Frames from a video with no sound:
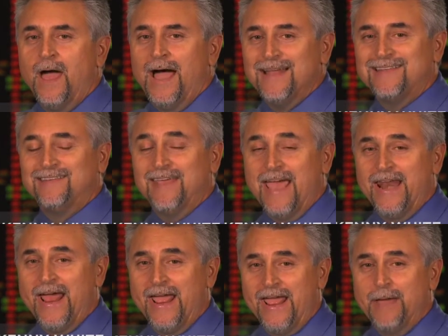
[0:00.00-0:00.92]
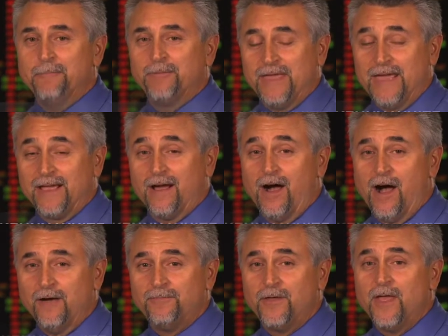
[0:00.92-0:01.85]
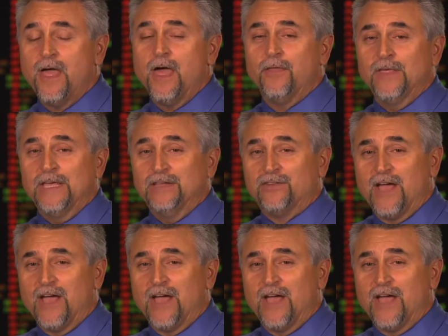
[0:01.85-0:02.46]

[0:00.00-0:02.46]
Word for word: A 10 a.m. kickoff. These